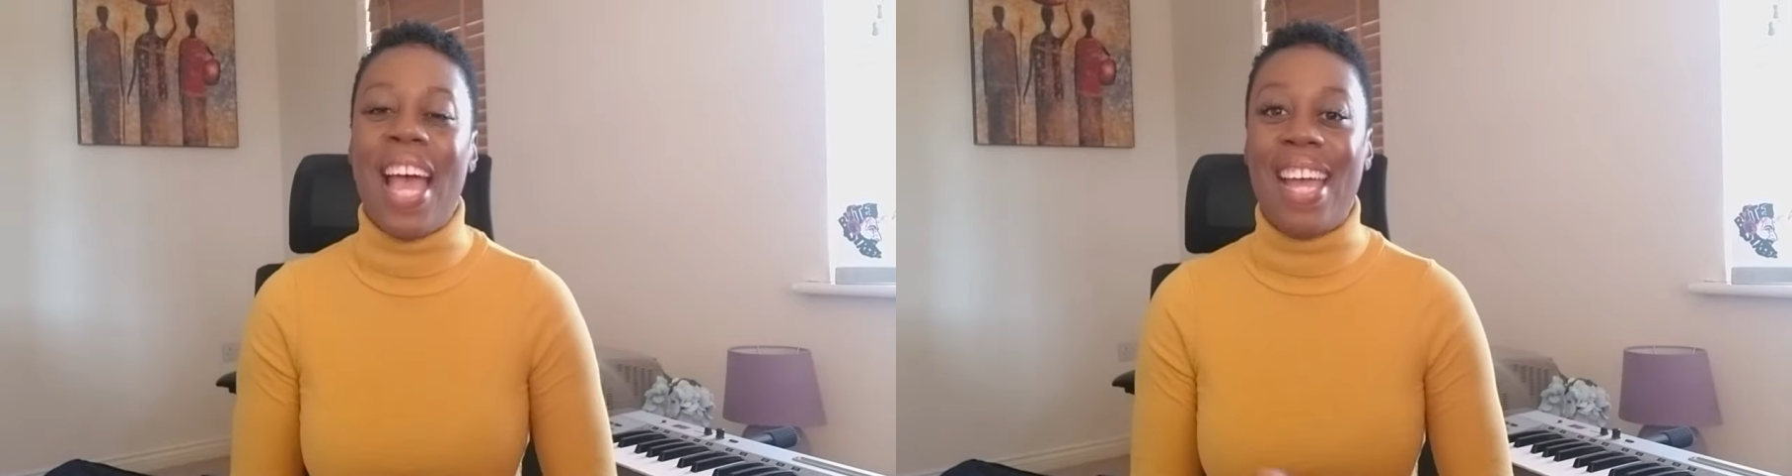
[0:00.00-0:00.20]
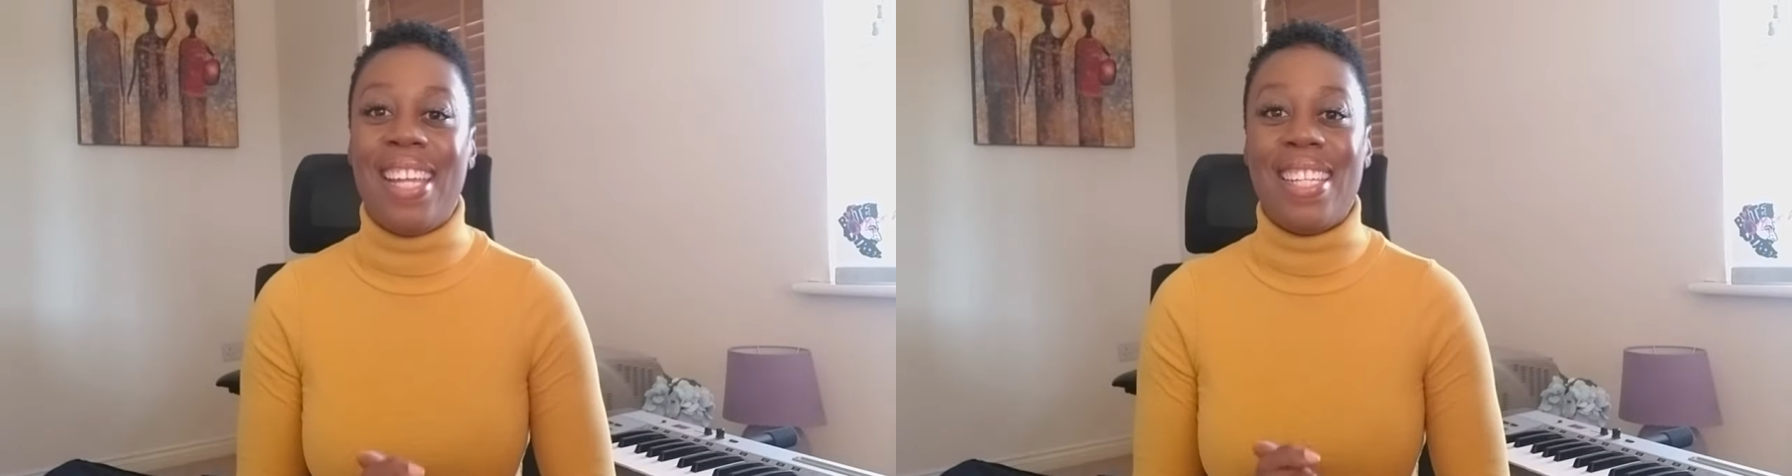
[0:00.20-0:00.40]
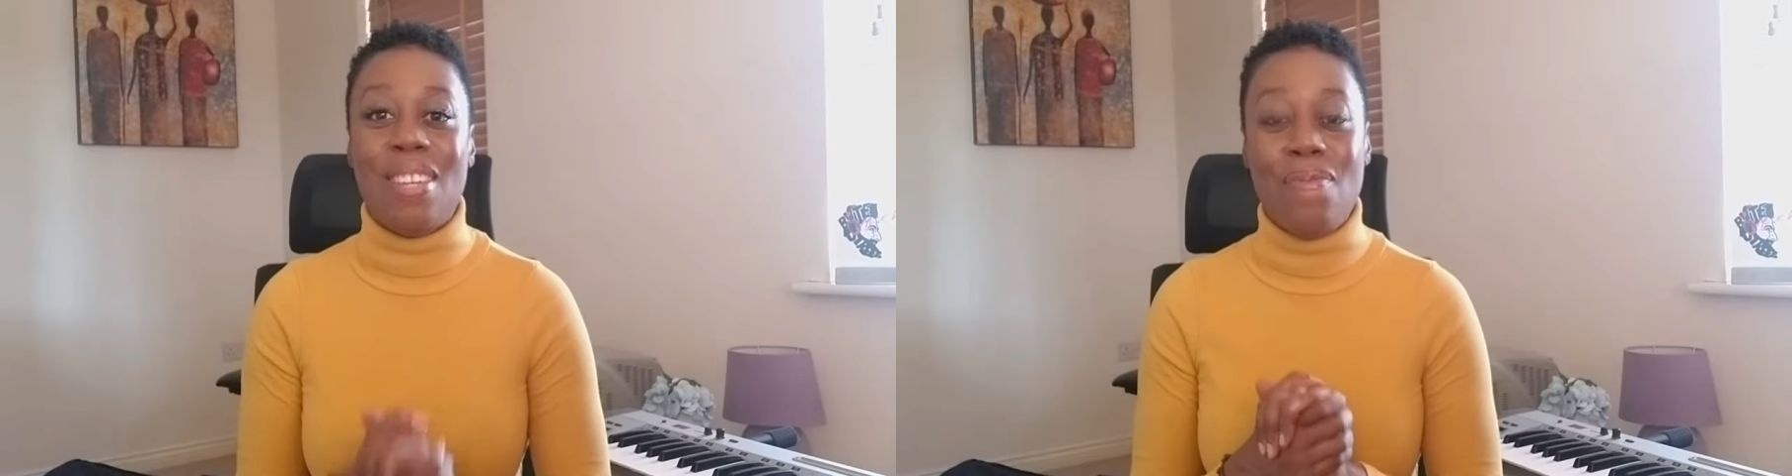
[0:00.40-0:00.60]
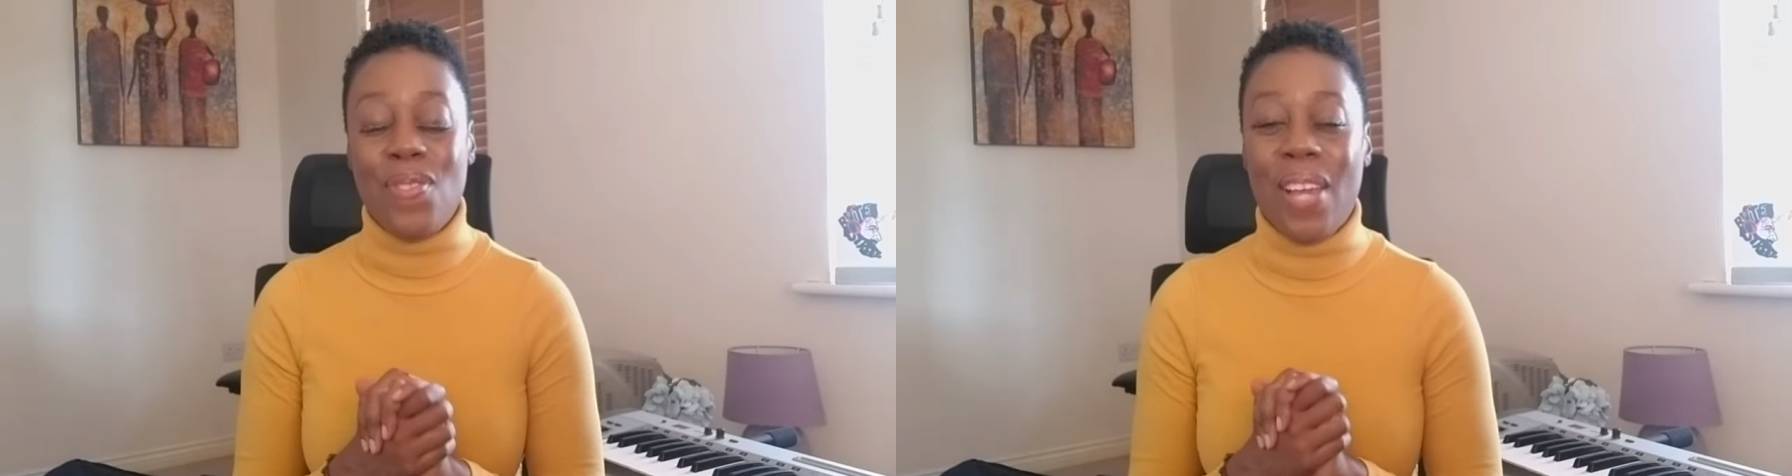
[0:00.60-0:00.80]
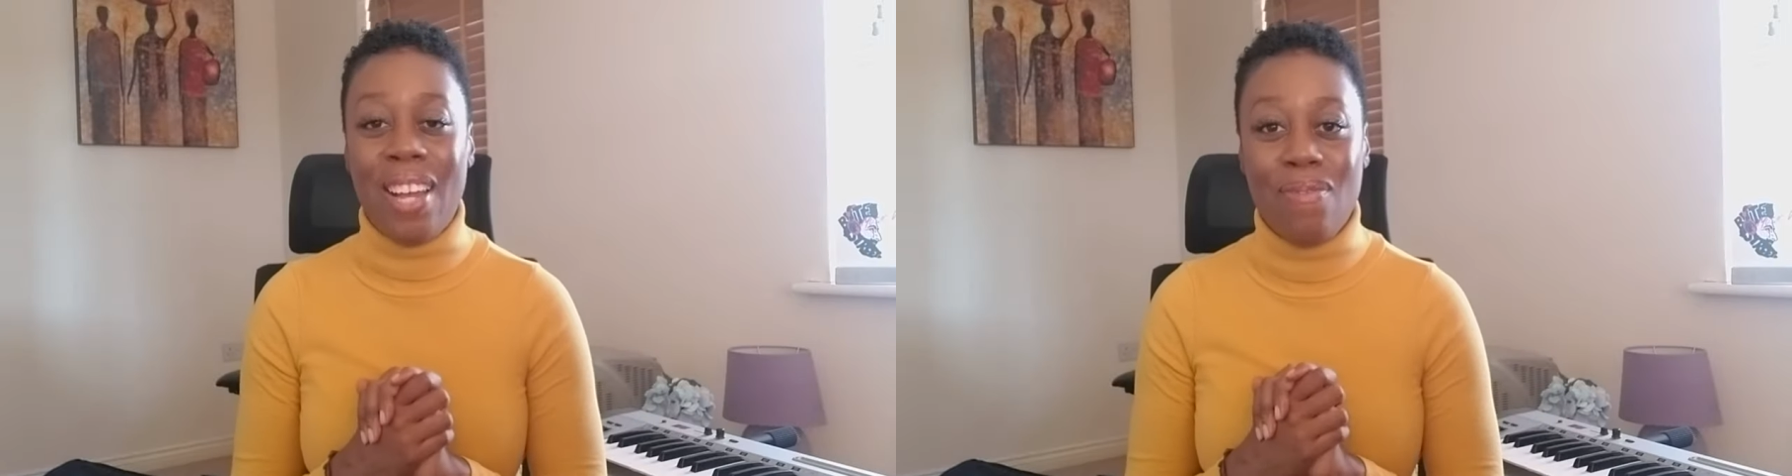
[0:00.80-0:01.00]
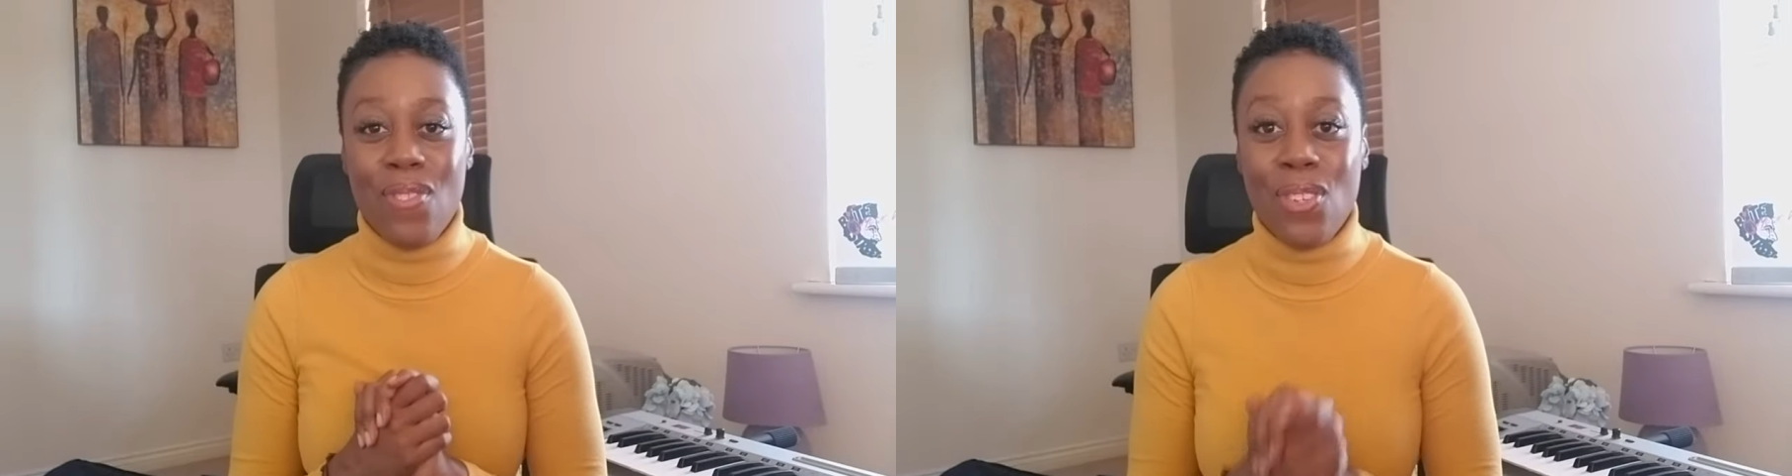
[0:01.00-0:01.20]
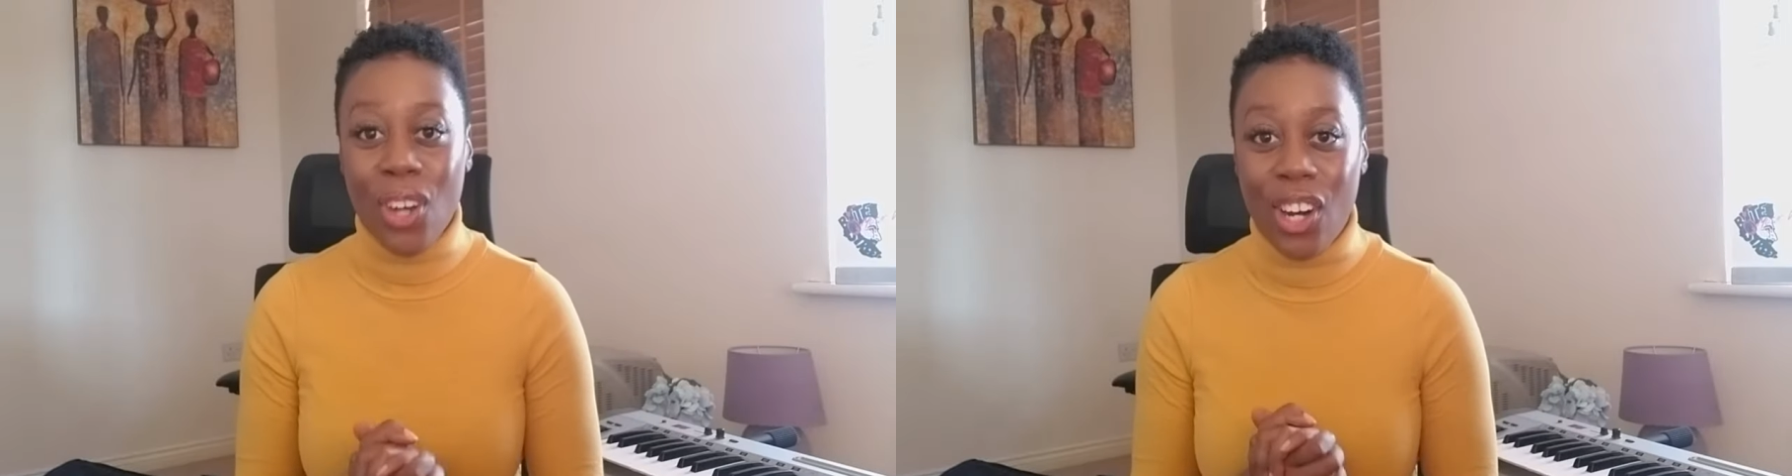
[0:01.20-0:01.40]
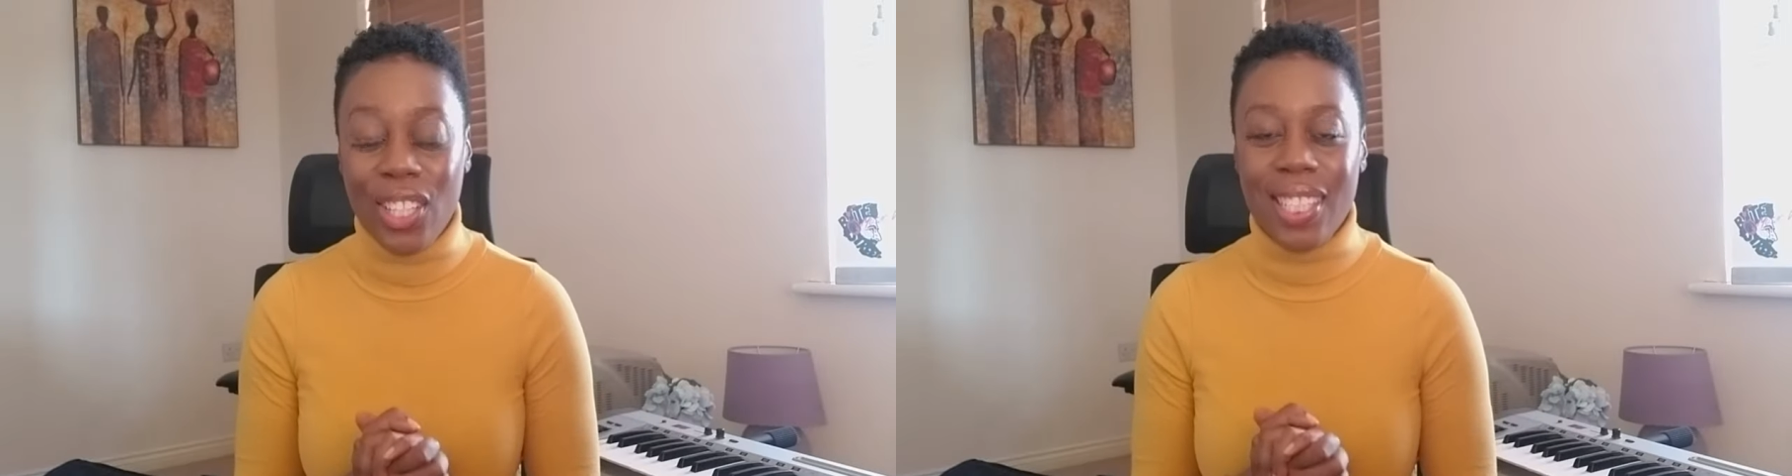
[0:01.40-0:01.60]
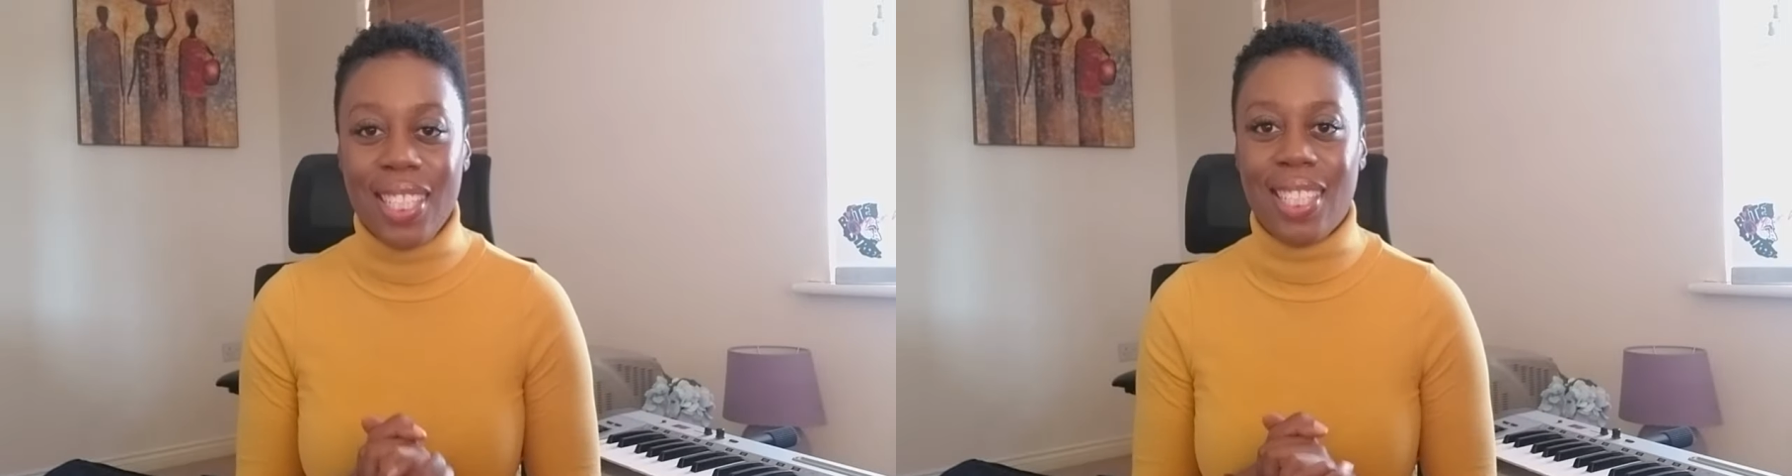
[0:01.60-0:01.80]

And if you have not